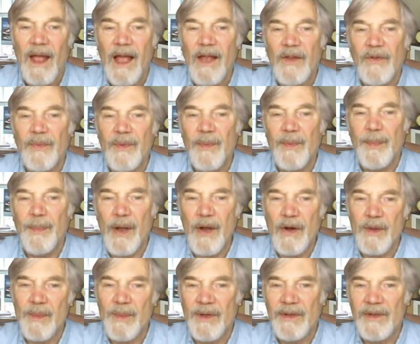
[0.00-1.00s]
As with
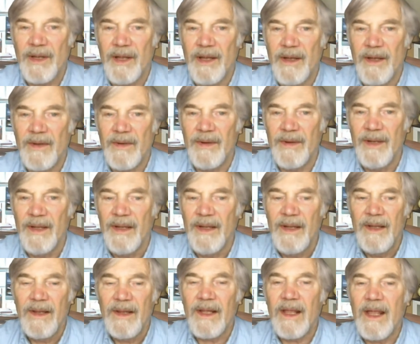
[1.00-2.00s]
Pokemon Go,
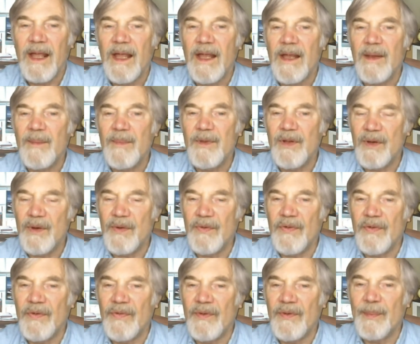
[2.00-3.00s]
the game
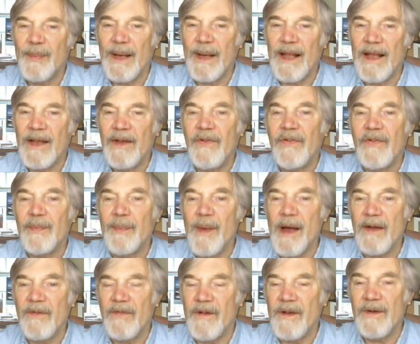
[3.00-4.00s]
uses the player's
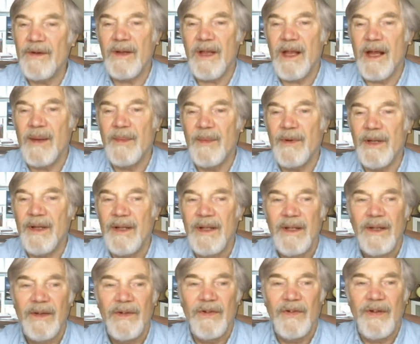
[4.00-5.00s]
smartphone camera
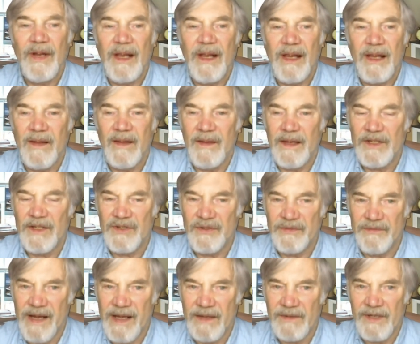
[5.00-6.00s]
to take in their
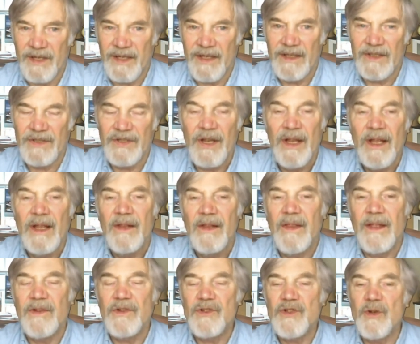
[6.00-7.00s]
surroundings,
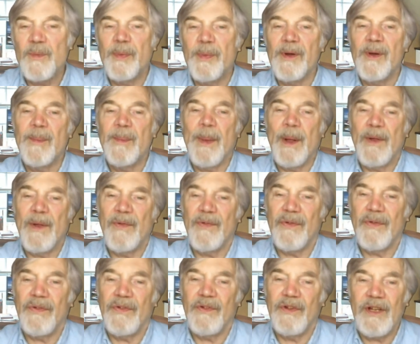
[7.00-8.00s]
then
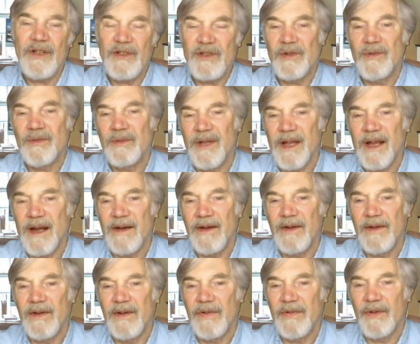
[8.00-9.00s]
superimposes digital
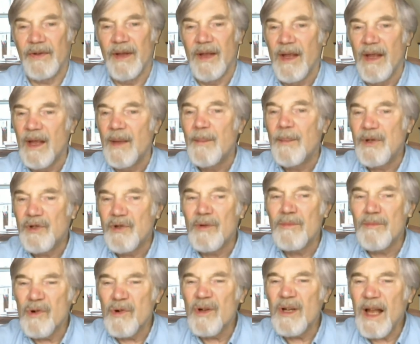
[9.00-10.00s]
characters, but you're
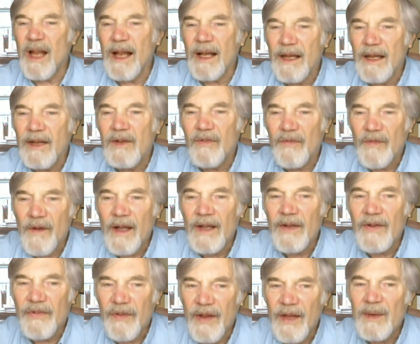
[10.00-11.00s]
more likely to
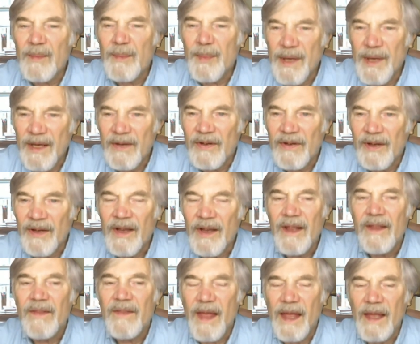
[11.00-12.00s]
find Saint Peter
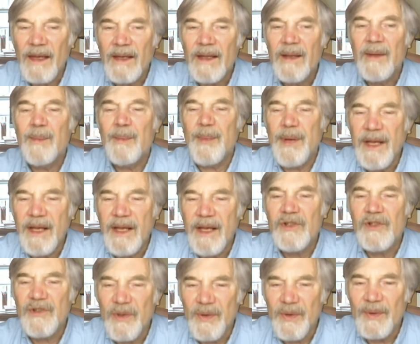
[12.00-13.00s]
than
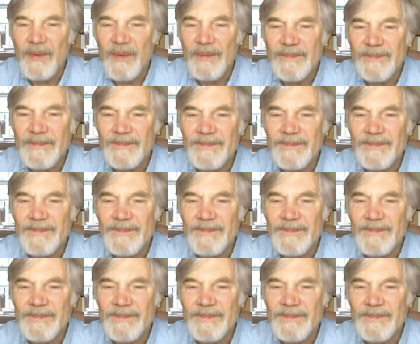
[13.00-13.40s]
Pikachu.